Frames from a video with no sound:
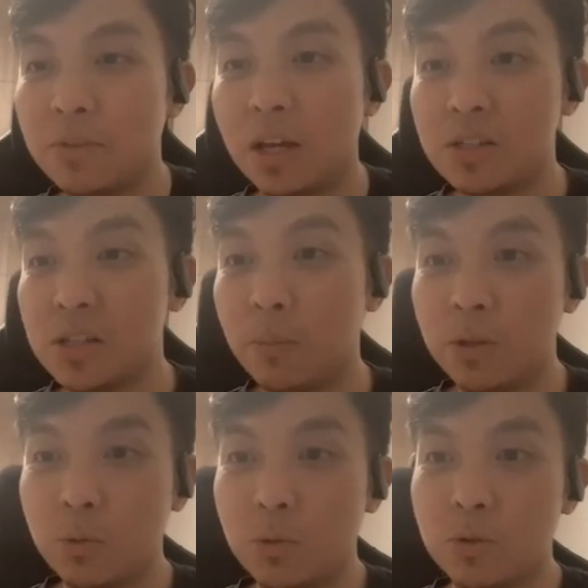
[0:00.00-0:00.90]
if there is
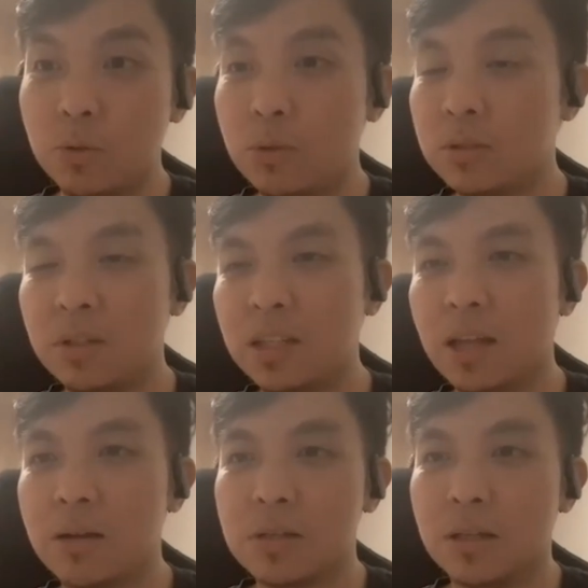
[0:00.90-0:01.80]
someone who could do
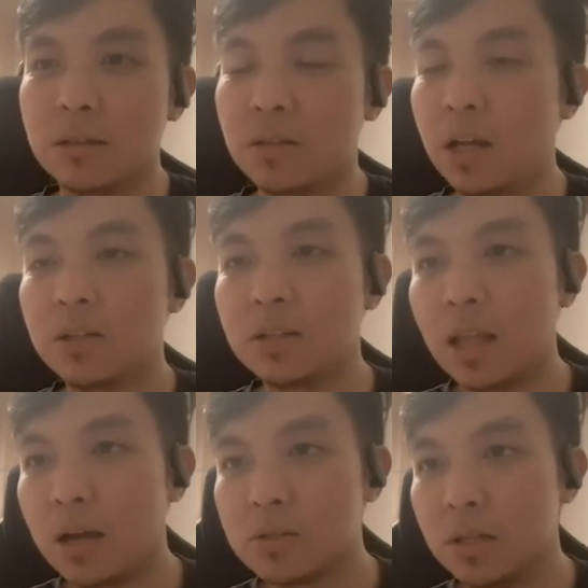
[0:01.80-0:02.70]
300,000
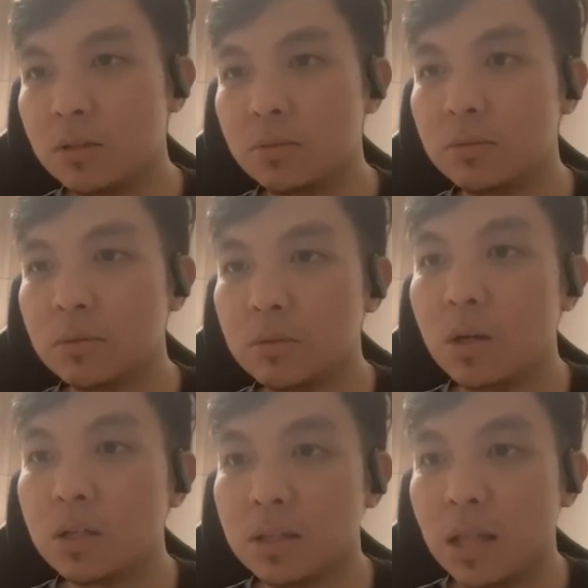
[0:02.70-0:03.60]
to
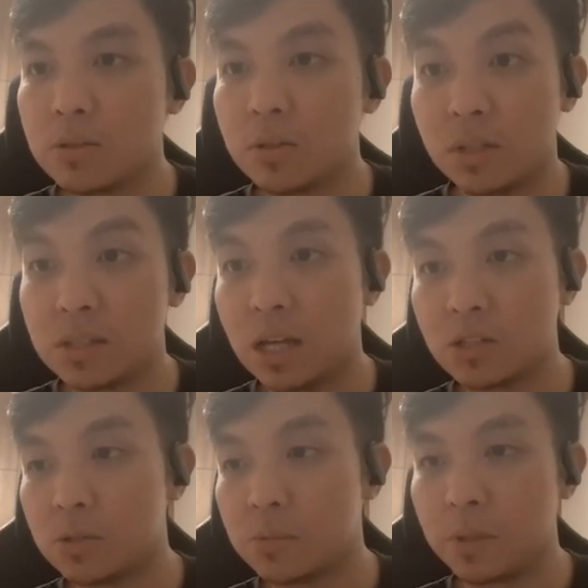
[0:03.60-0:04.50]
200,000
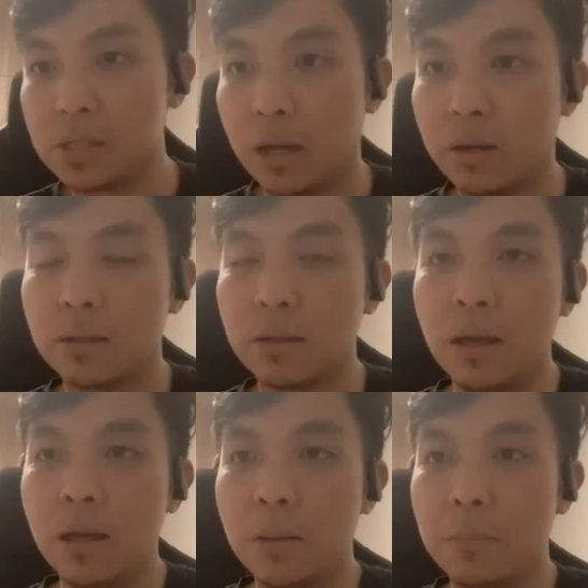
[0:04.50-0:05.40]
transactions per second.
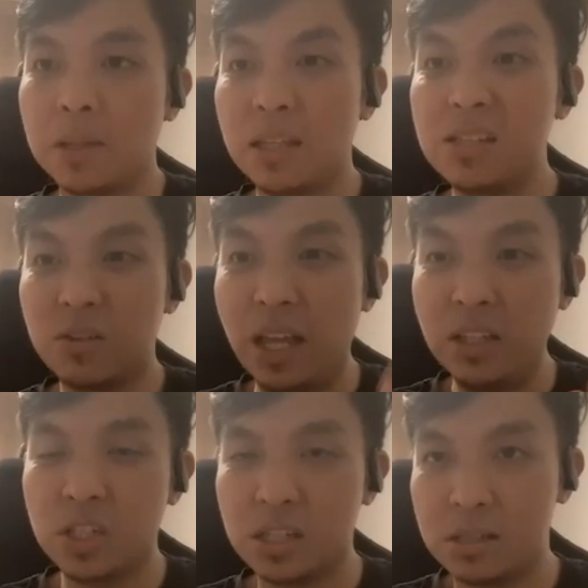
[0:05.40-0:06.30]
But this
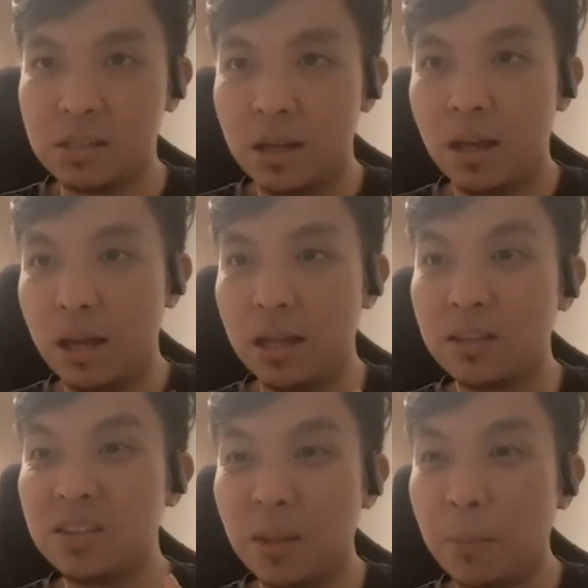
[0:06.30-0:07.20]
ranges,
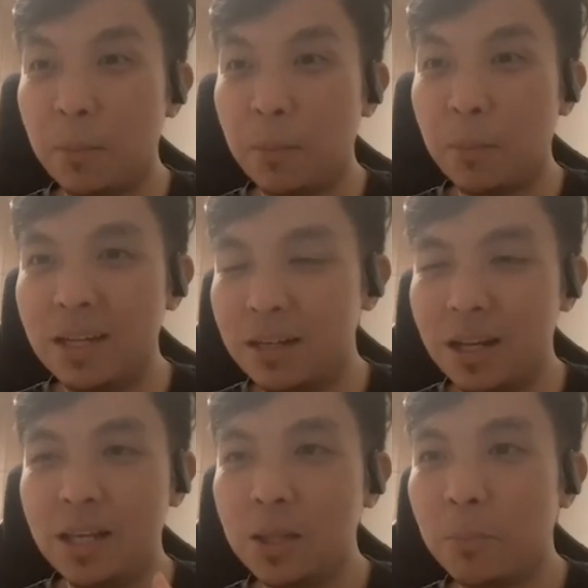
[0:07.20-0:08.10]
it depends,
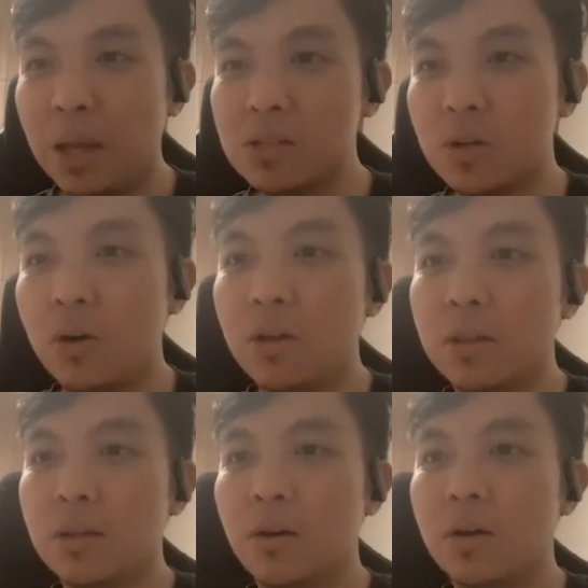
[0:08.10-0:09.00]
really depends
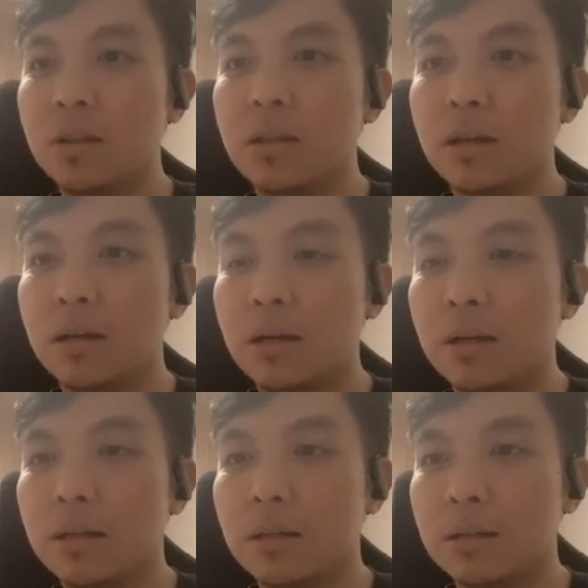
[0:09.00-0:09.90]
on the
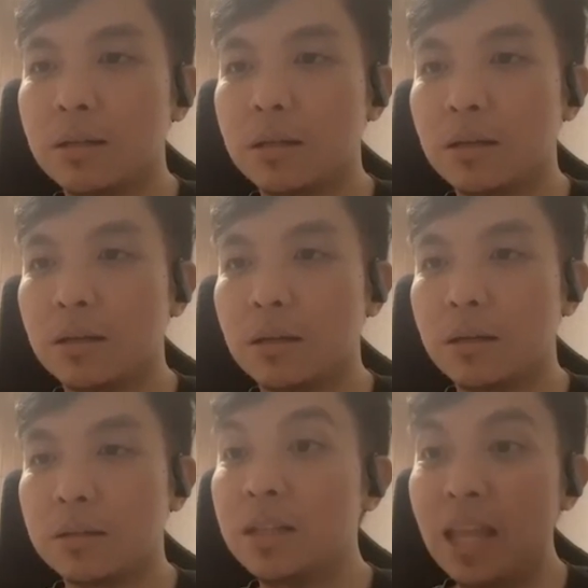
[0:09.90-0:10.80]

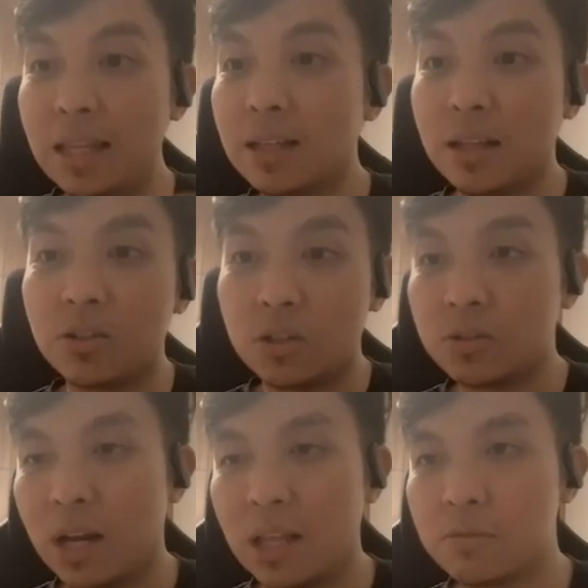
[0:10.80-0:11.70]
data that you're
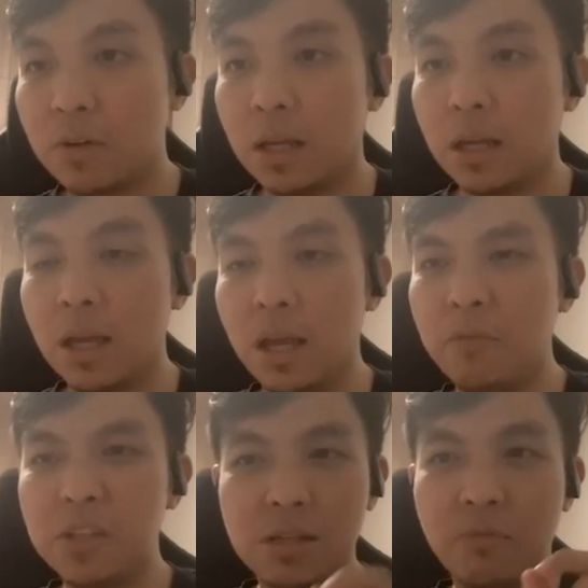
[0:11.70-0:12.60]
transferring.
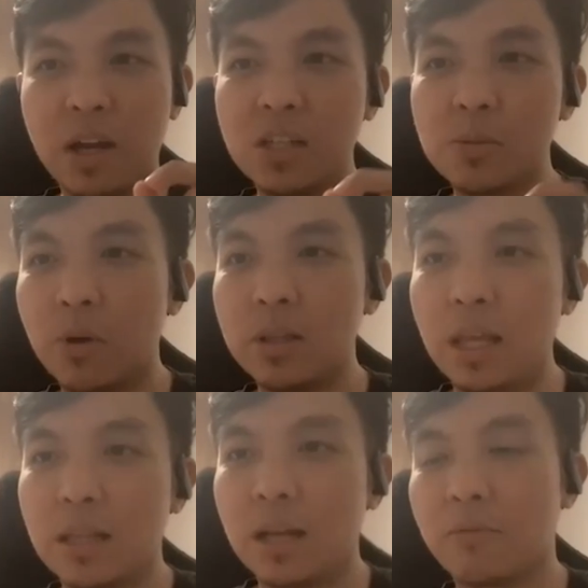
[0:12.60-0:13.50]
If it's a very small
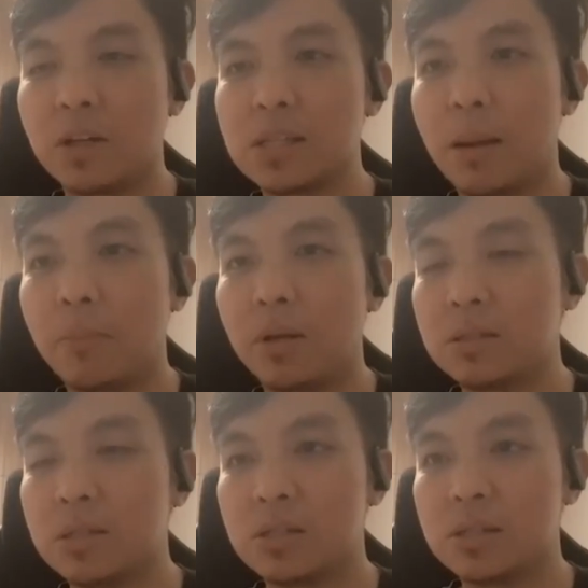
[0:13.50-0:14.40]
data, like for example,
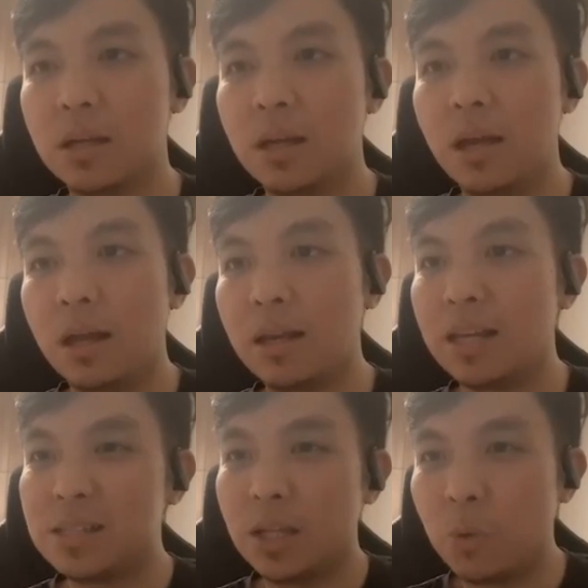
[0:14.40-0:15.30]
it's just
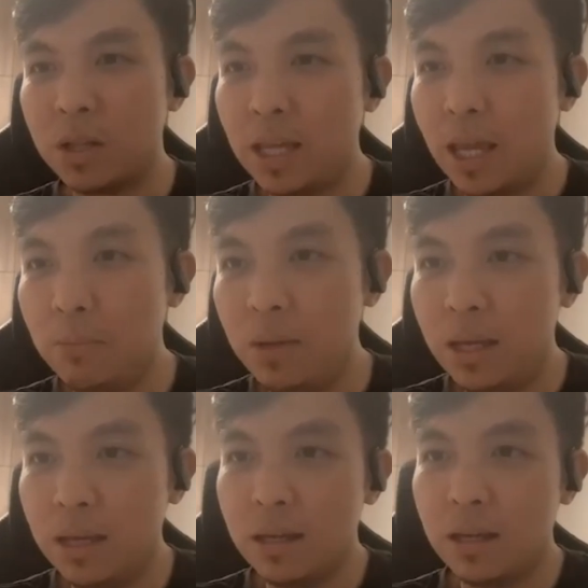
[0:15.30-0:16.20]
less than 1 KB,
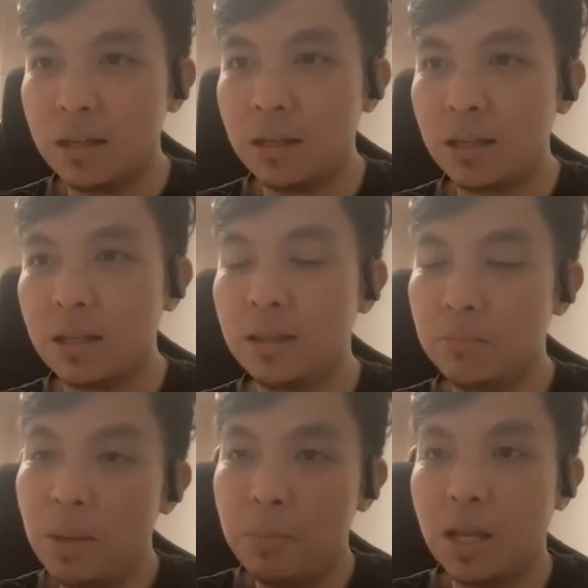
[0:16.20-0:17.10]

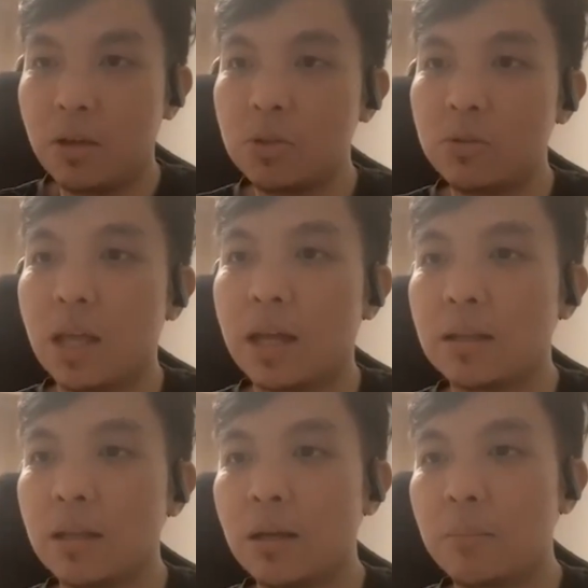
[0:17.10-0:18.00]
maybe they could do that.
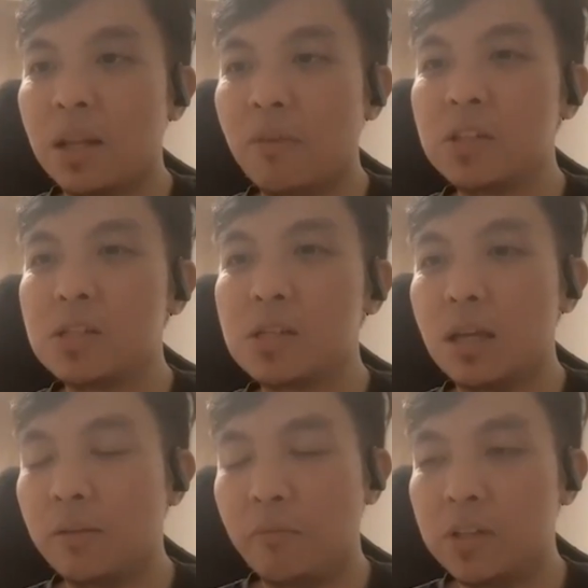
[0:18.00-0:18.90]
But if
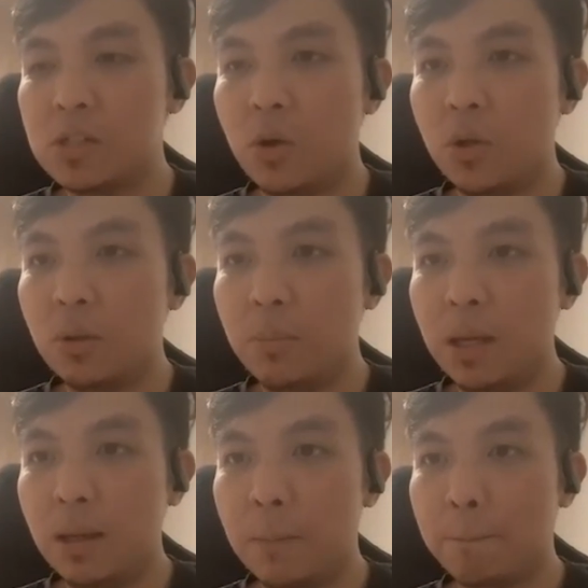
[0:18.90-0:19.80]
it's going to
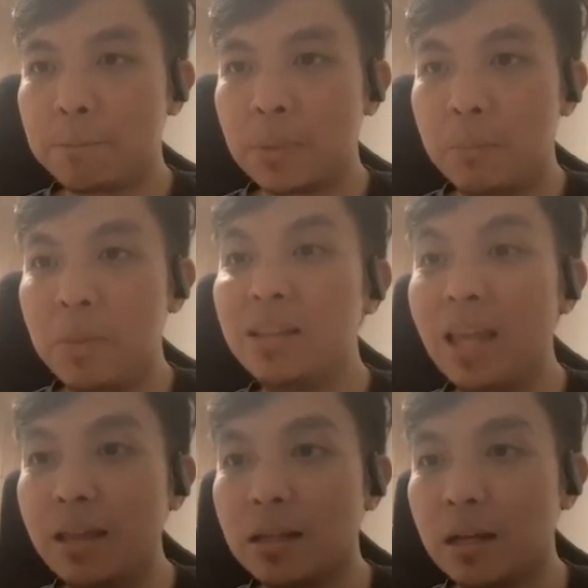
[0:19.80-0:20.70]
be big
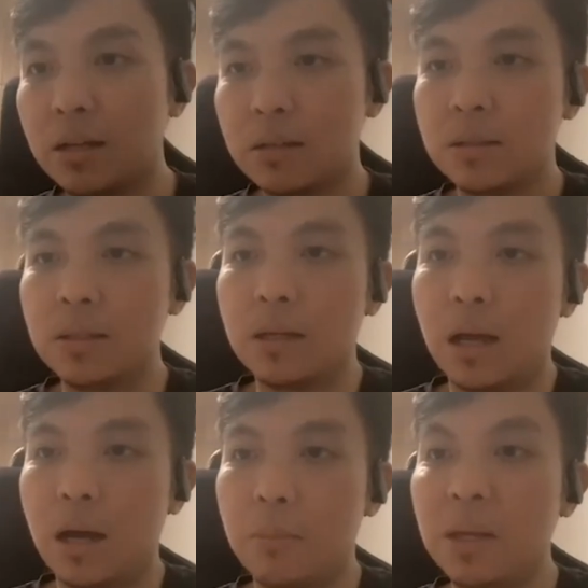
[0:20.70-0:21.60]
data,
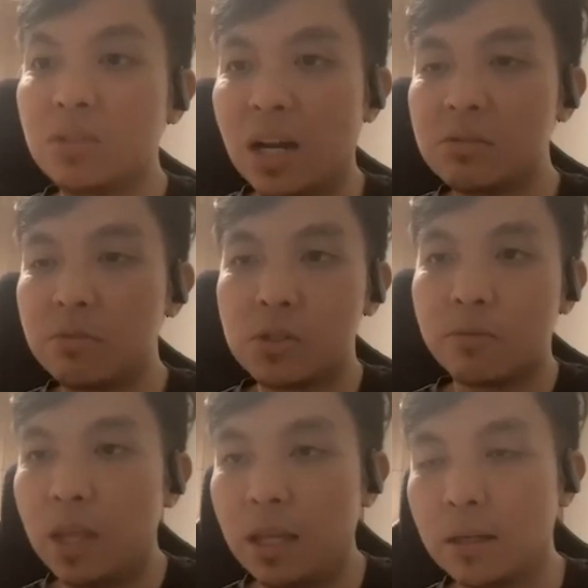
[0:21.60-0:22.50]
big transfers
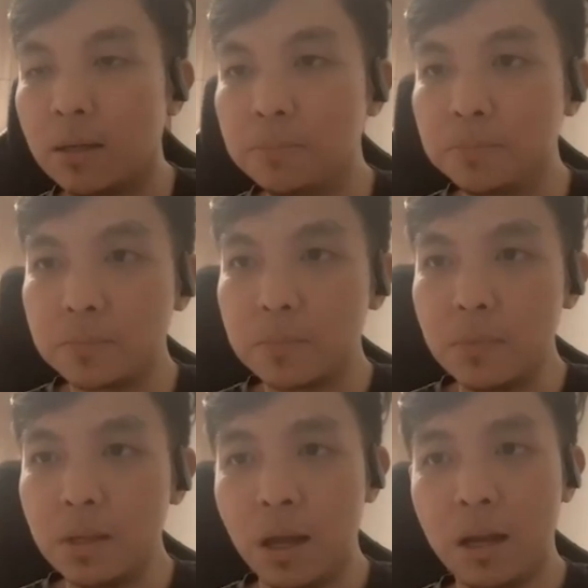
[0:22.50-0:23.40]
of data,
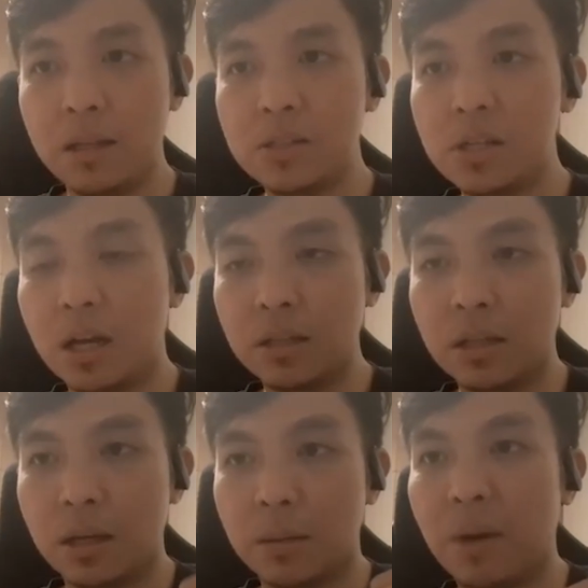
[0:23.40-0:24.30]
and it's not
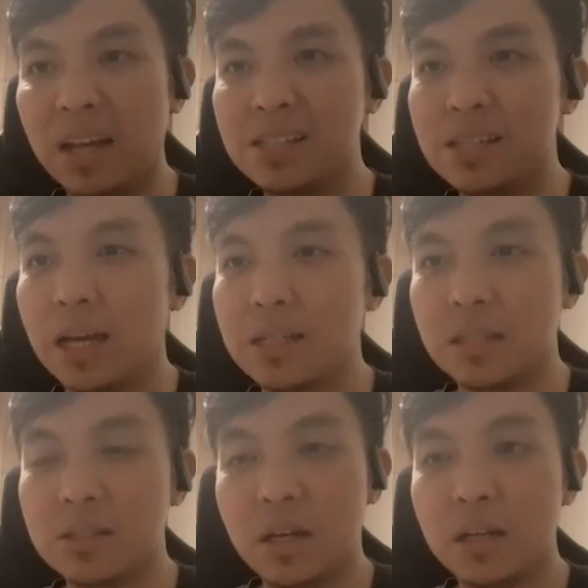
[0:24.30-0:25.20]
byte size,
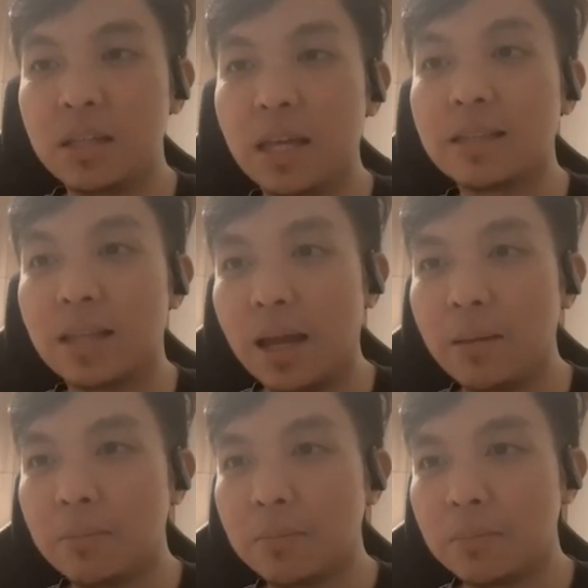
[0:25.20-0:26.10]
it's gonna take
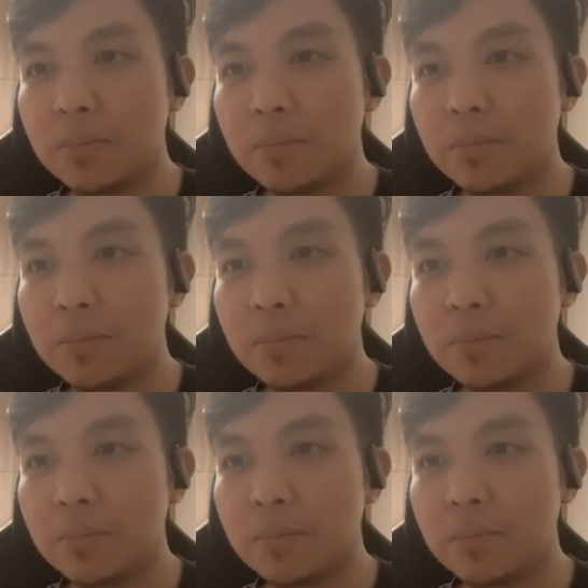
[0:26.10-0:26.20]
time.